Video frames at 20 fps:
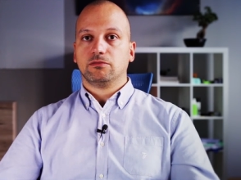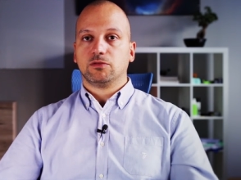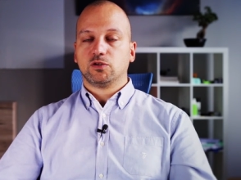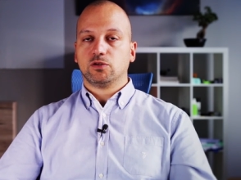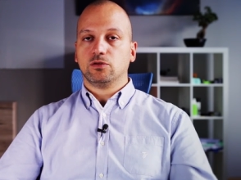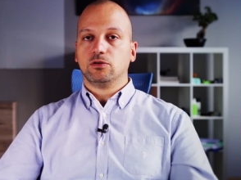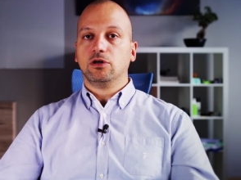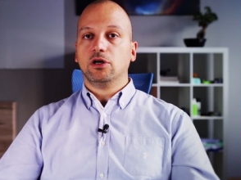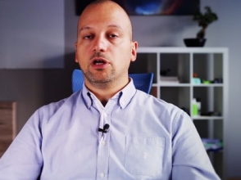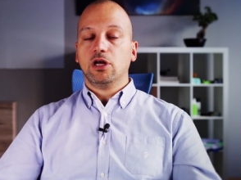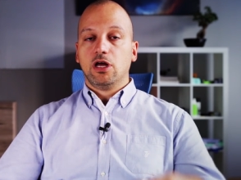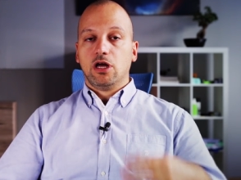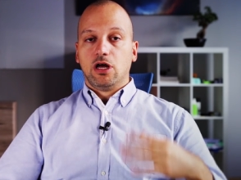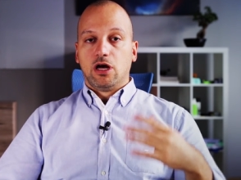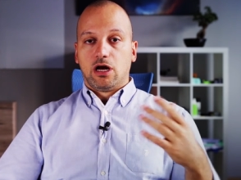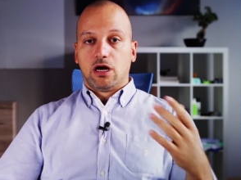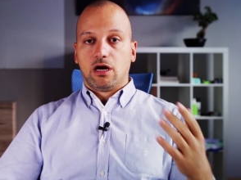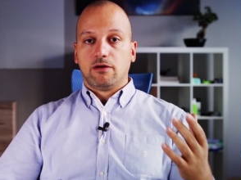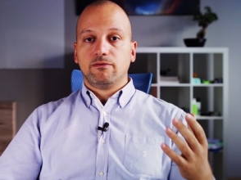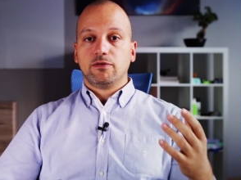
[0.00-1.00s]
So
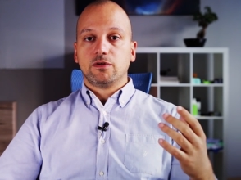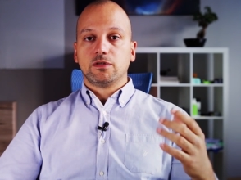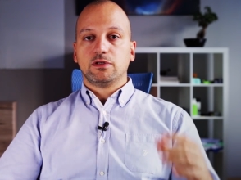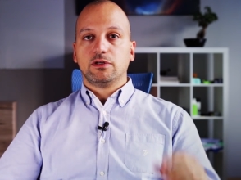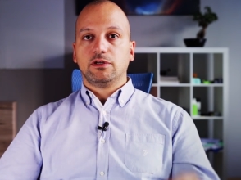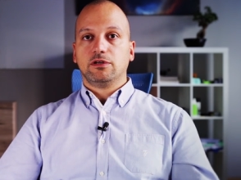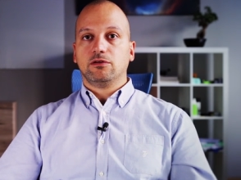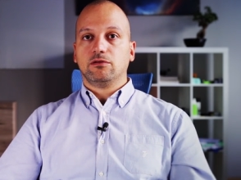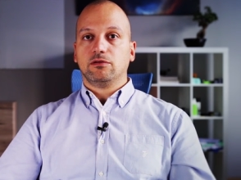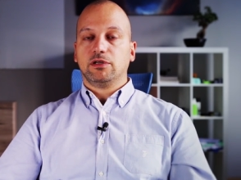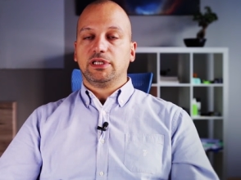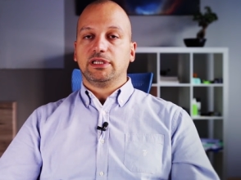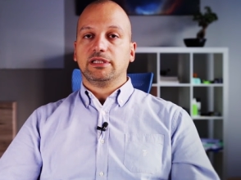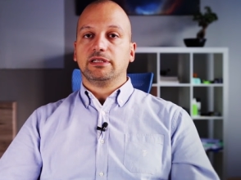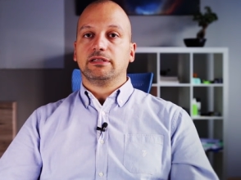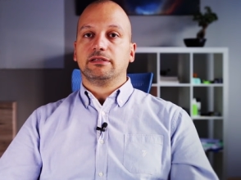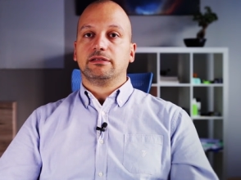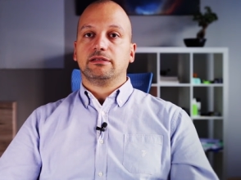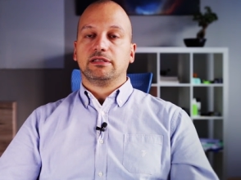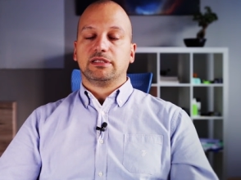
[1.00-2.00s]
obviously you
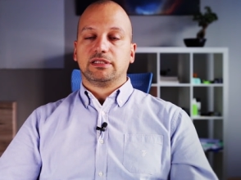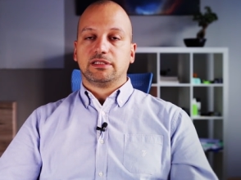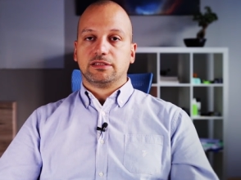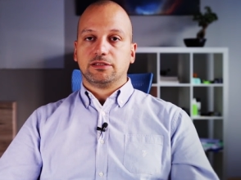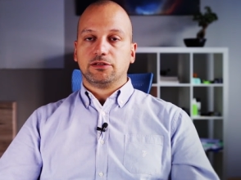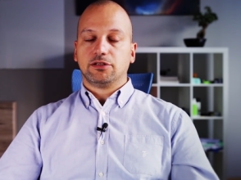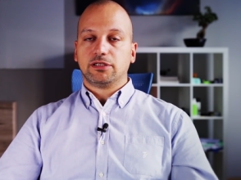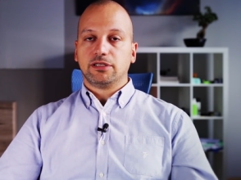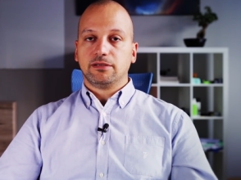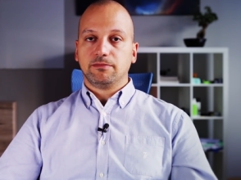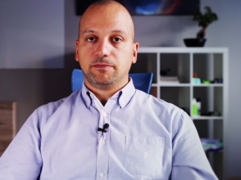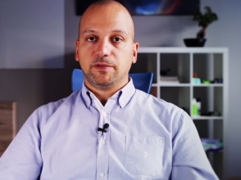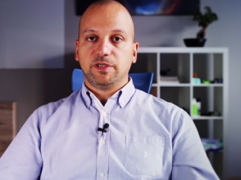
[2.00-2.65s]
needed certain